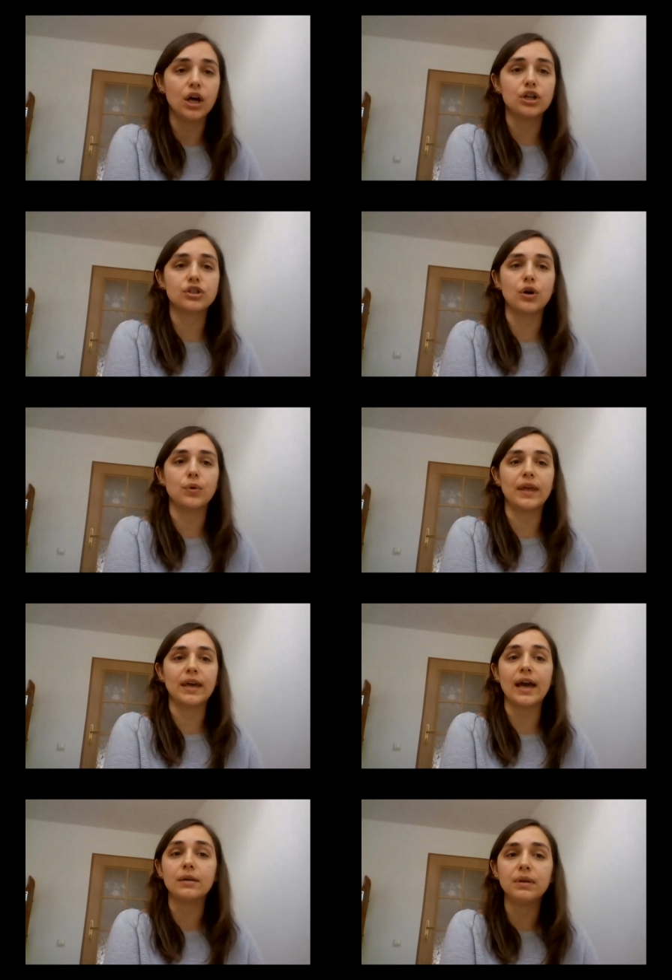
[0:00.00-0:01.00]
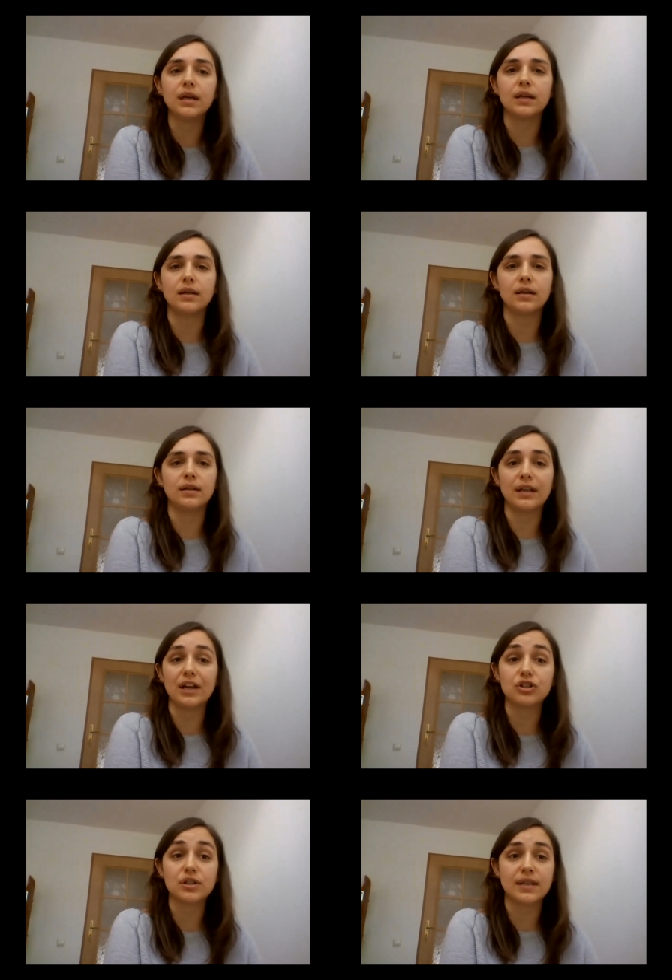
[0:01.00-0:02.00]
So they can be in a
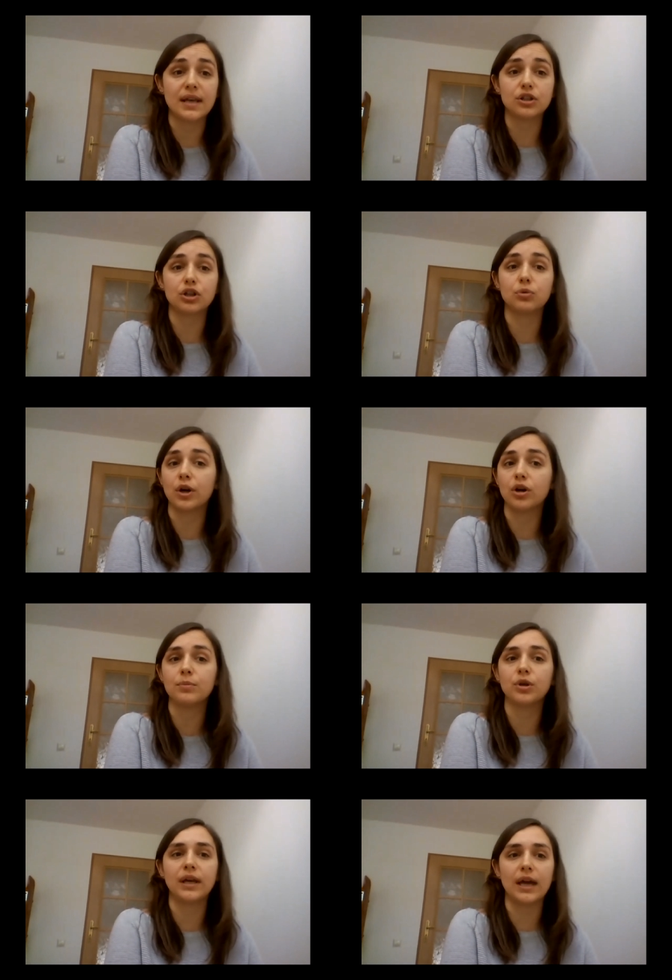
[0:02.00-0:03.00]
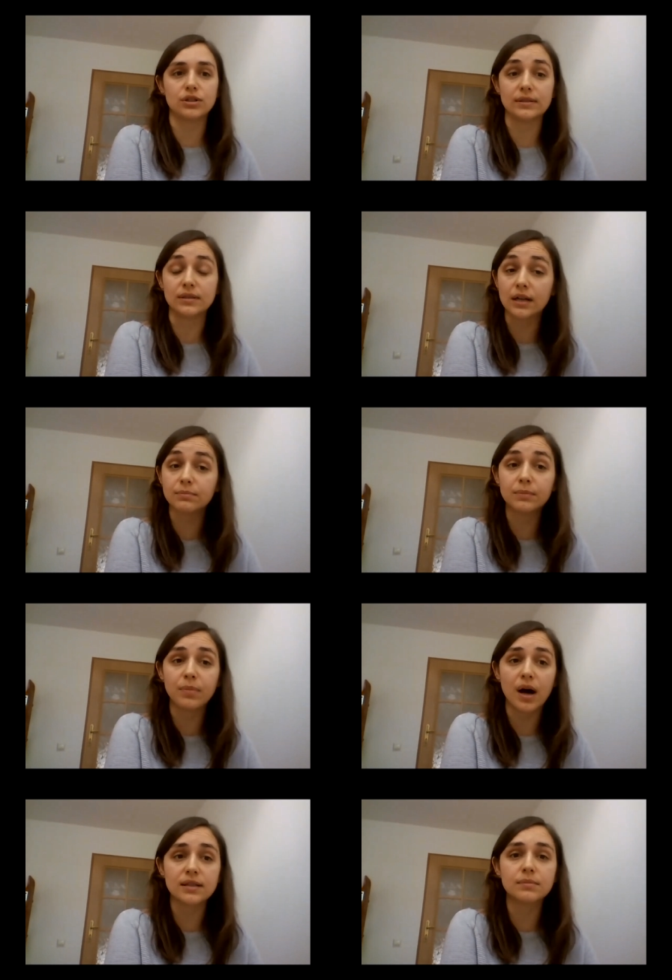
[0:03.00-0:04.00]
detention center where communication is not made
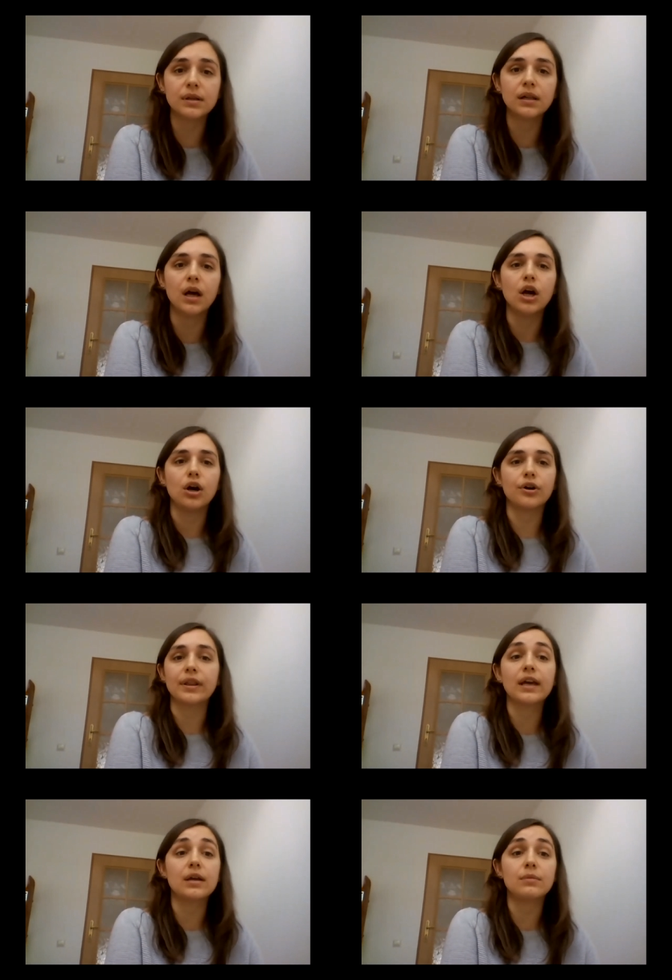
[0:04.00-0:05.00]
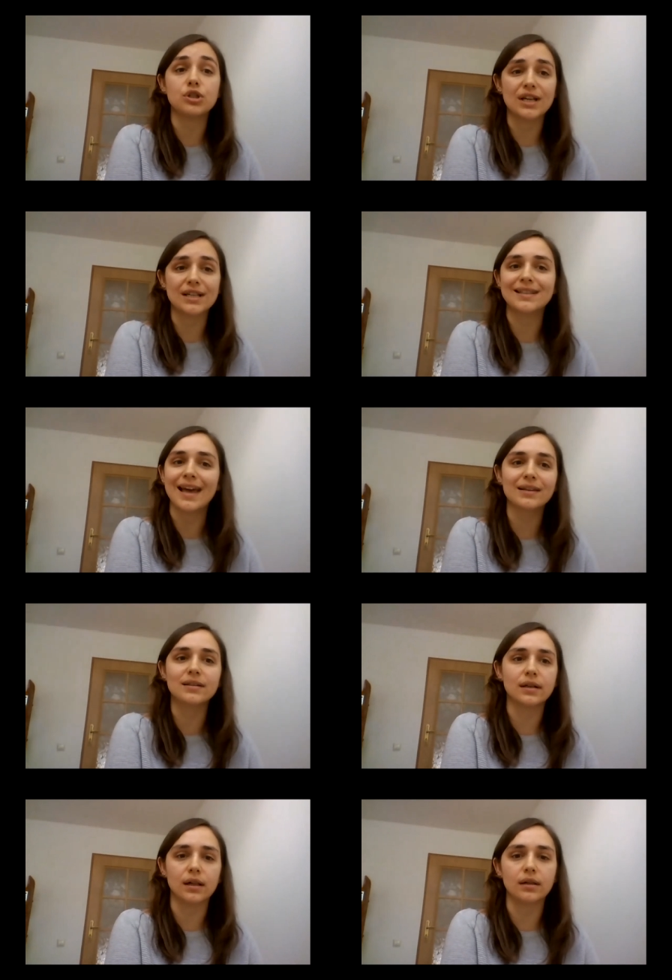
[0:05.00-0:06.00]
possible, or they can be just
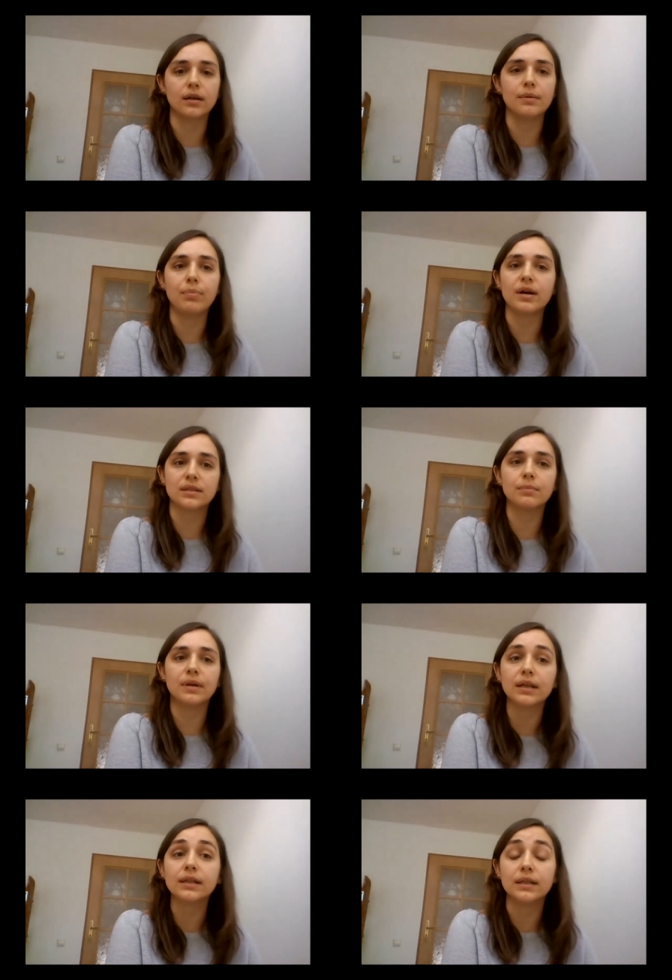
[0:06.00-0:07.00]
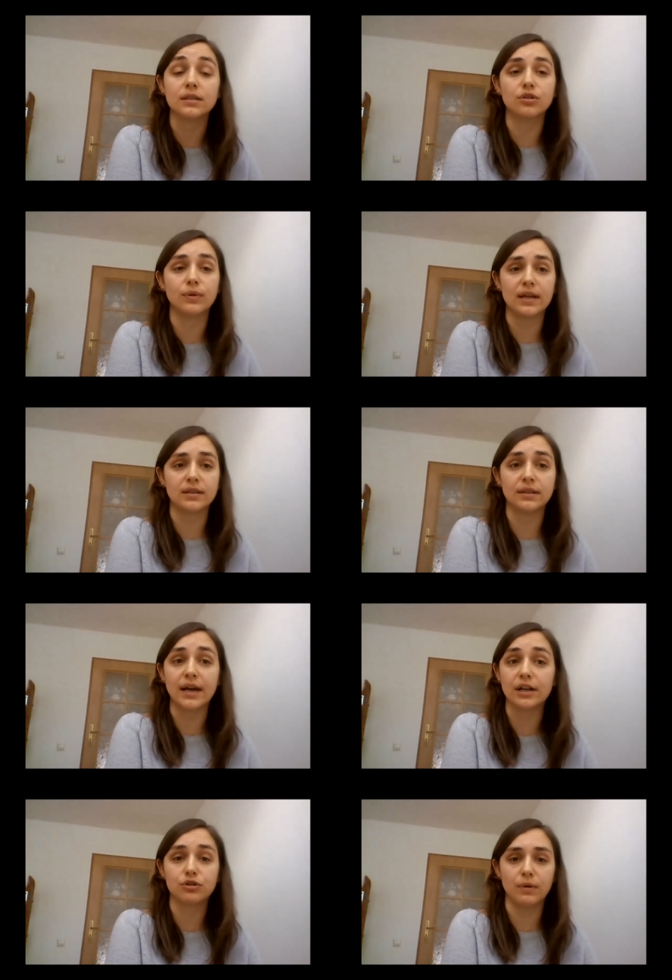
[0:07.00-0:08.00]
technical impossibilities to get in
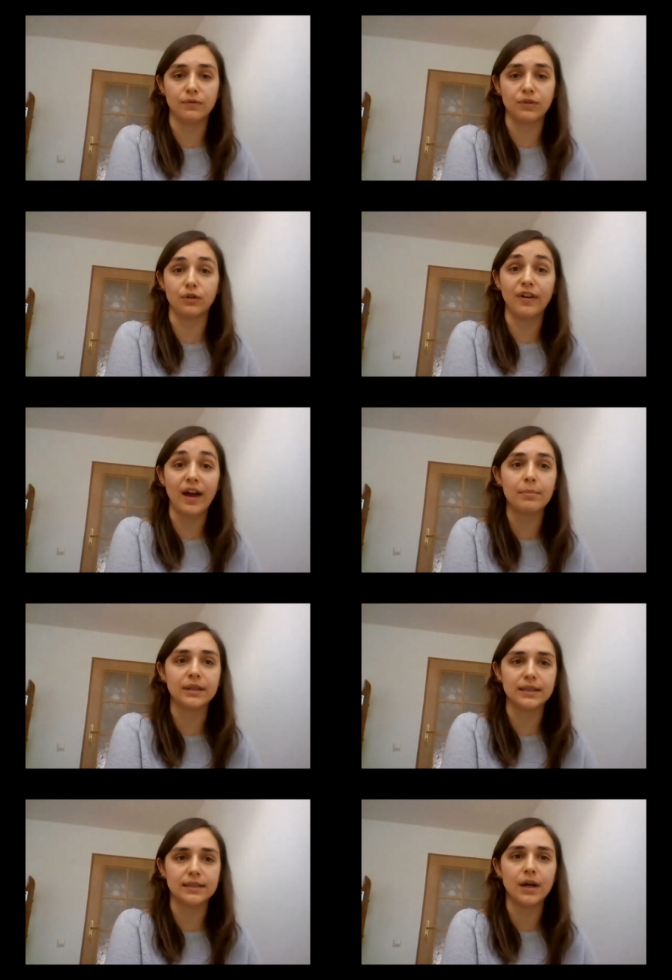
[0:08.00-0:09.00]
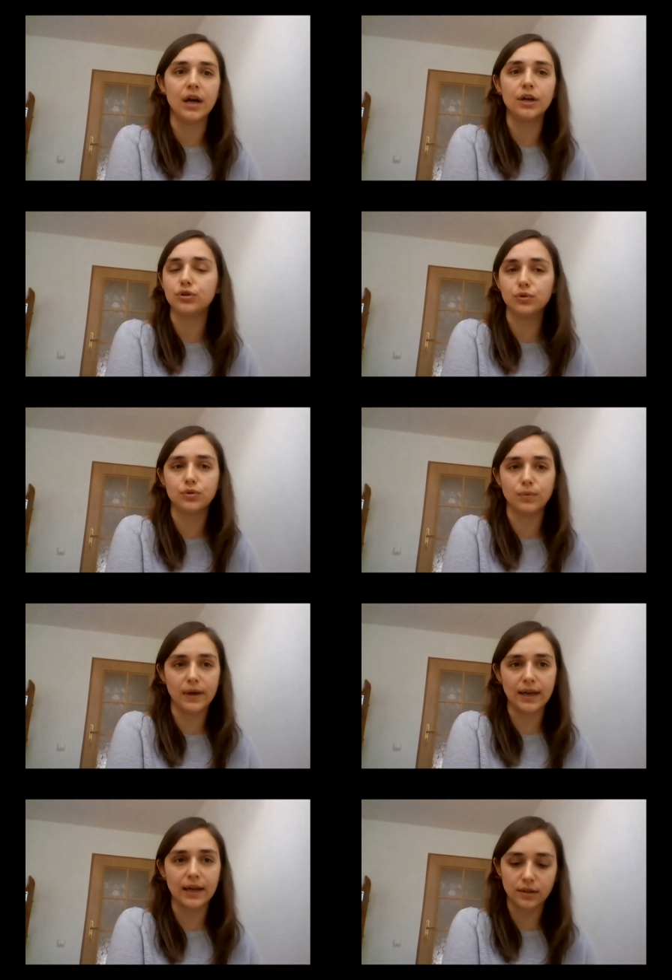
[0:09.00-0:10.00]
touch with their families families due to,
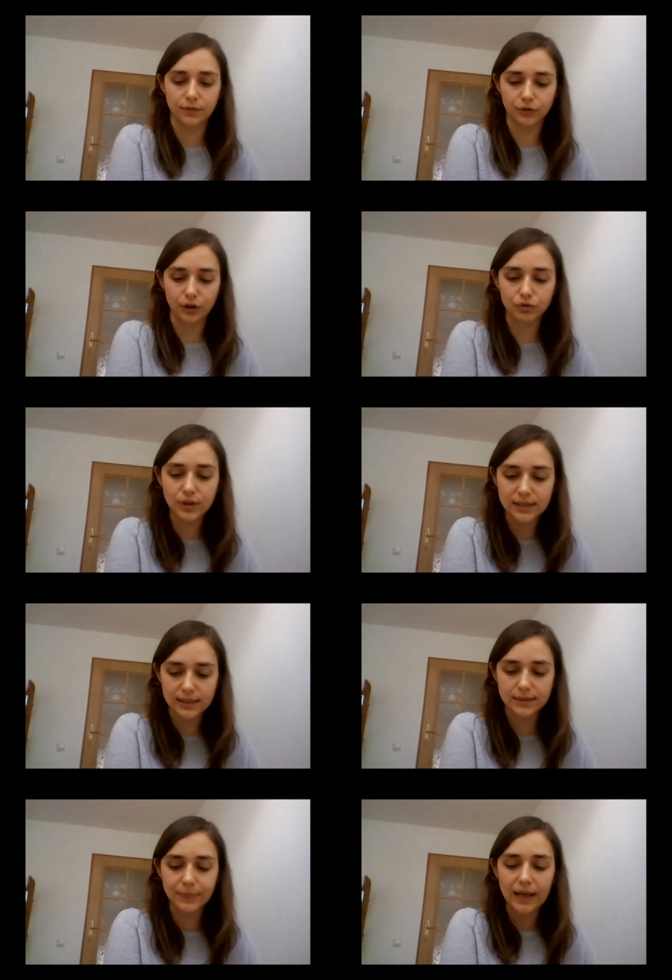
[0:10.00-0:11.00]
again, different reasons.